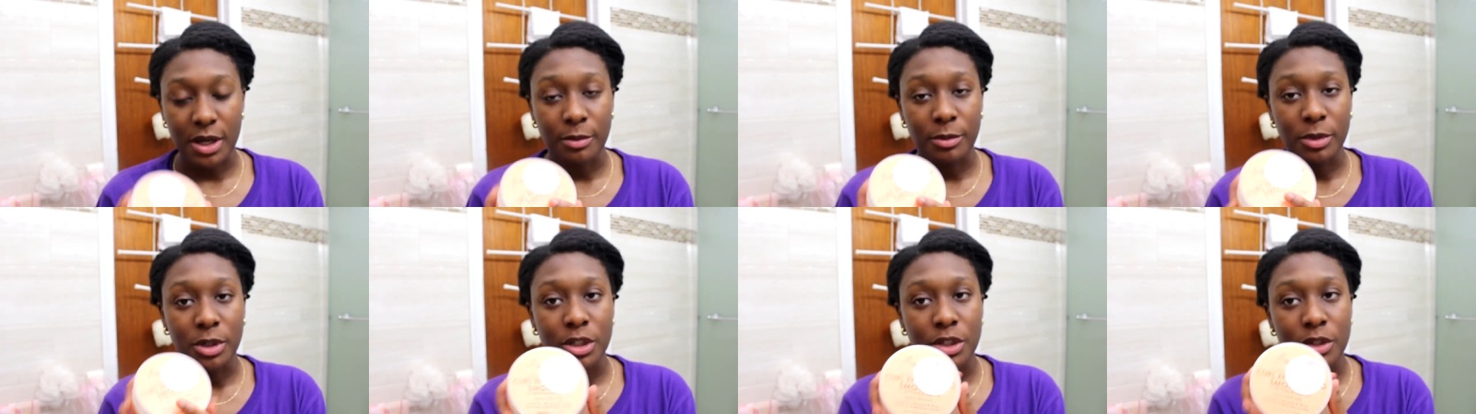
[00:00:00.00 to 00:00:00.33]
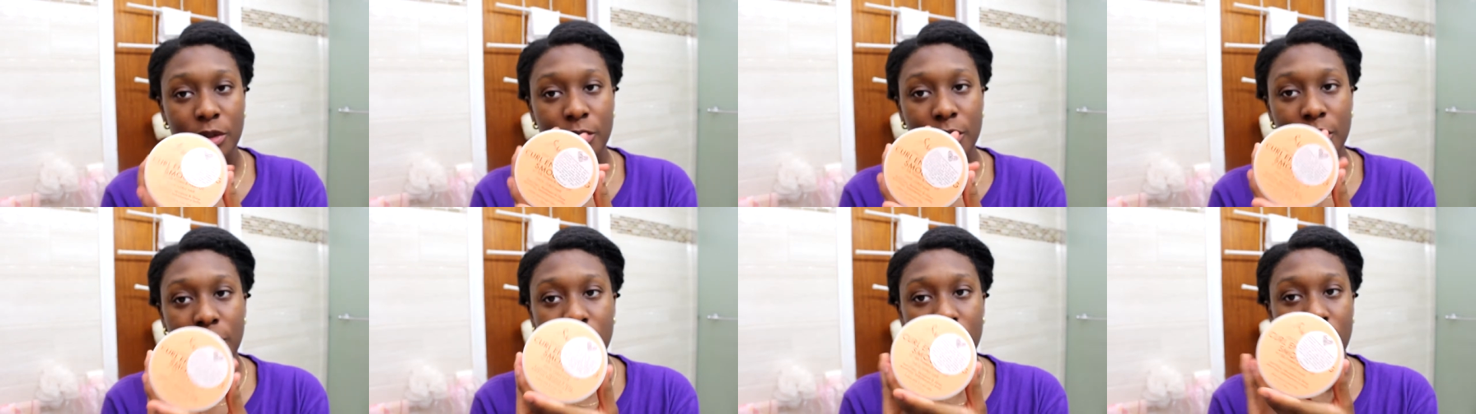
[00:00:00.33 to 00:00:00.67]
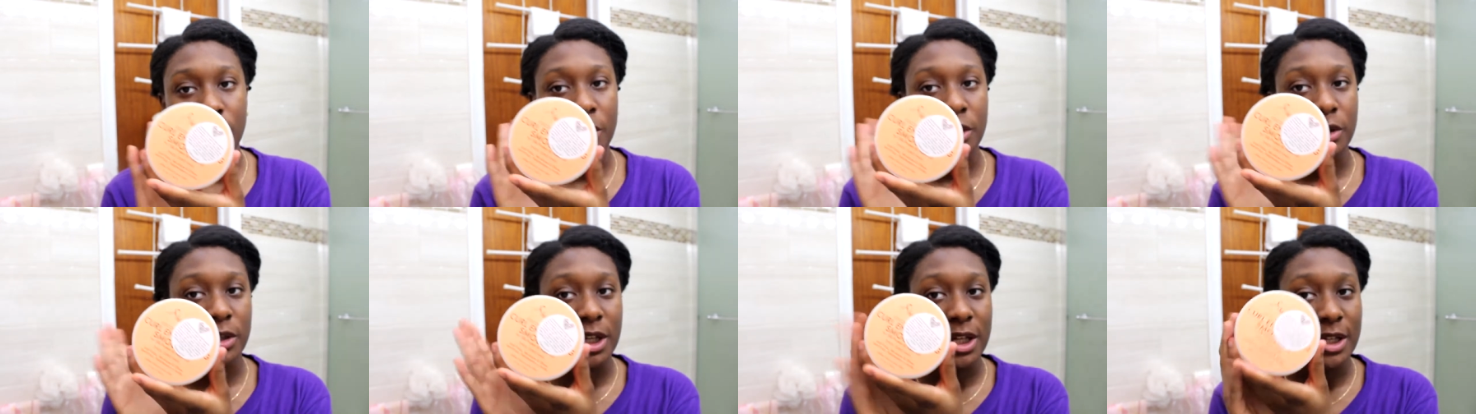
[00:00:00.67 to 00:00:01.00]
I'm going to use the
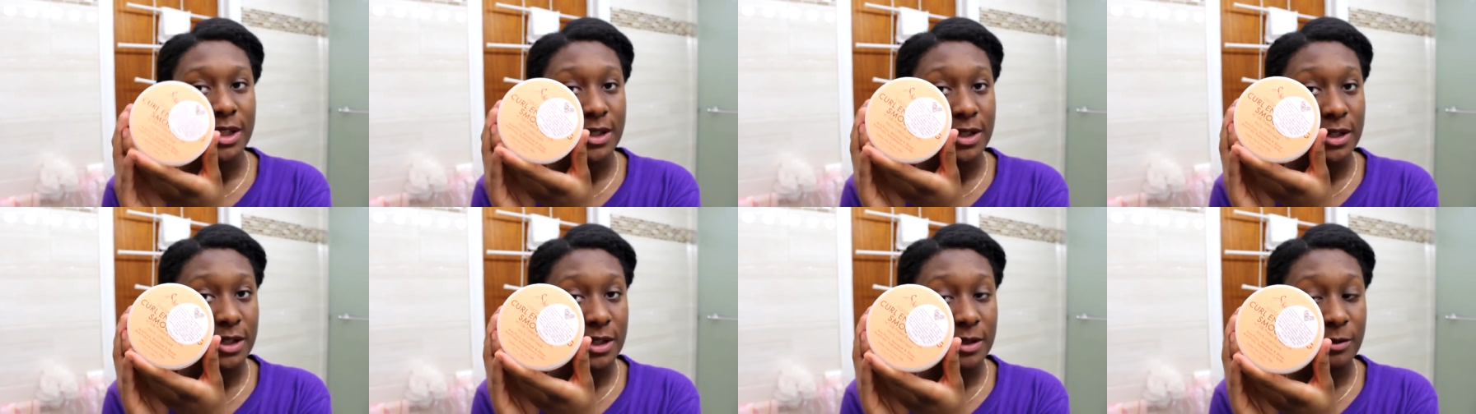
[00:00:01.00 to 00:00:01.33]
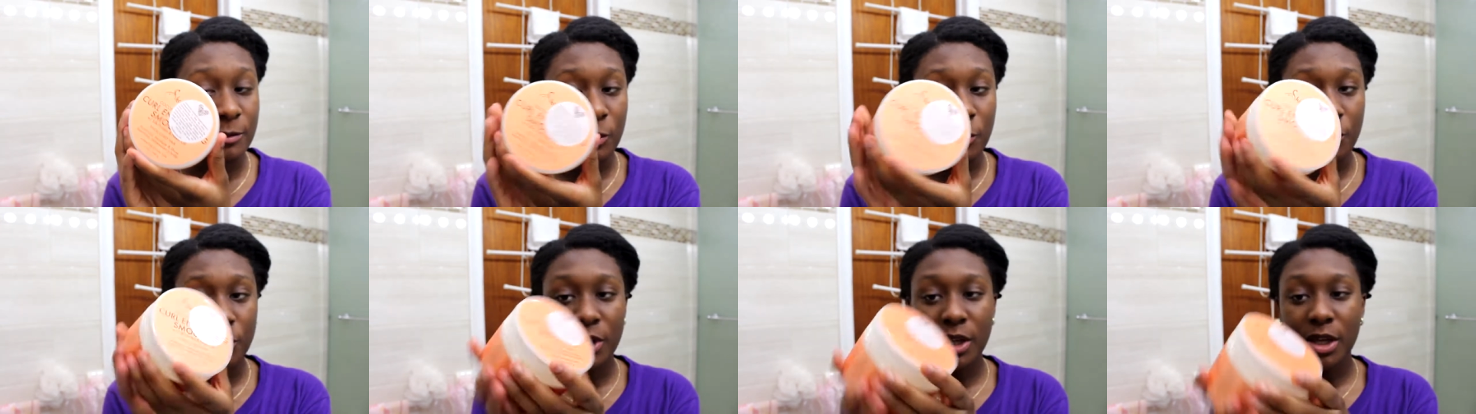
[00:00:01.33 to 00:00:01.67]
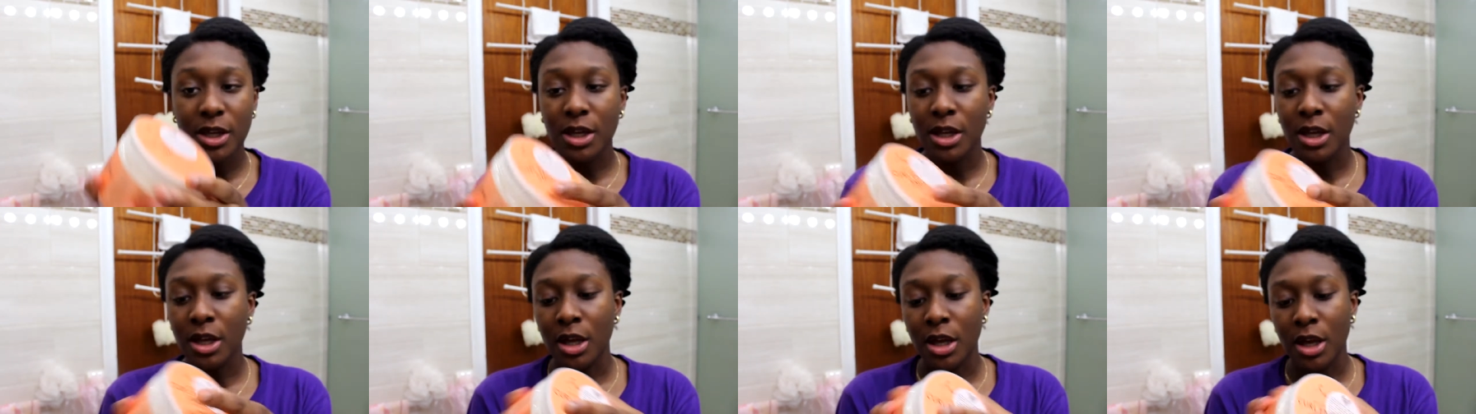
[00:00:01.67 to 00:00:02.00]
Curl Enhancing
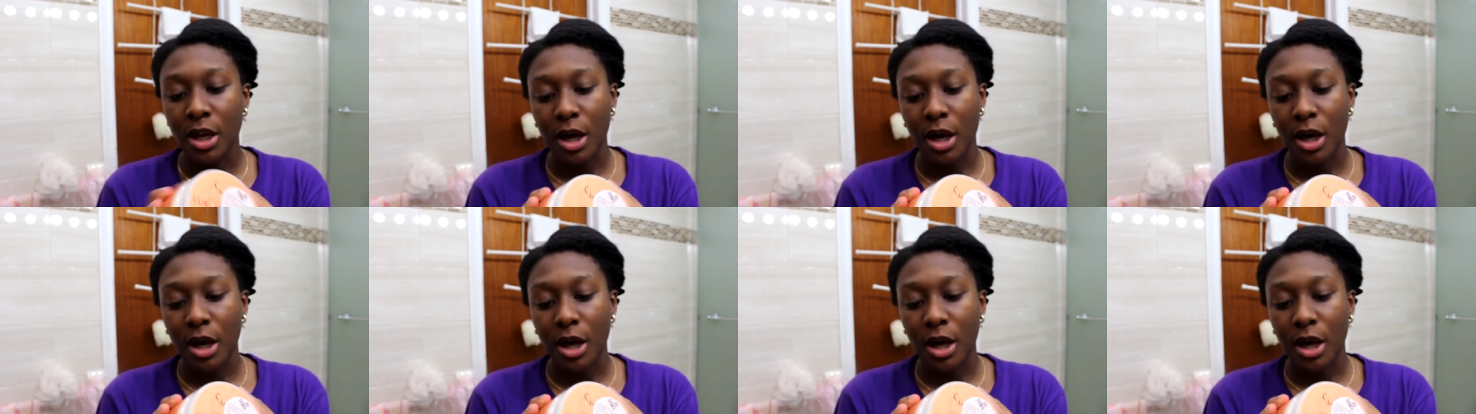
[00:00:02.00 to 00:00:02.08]
Smoothie.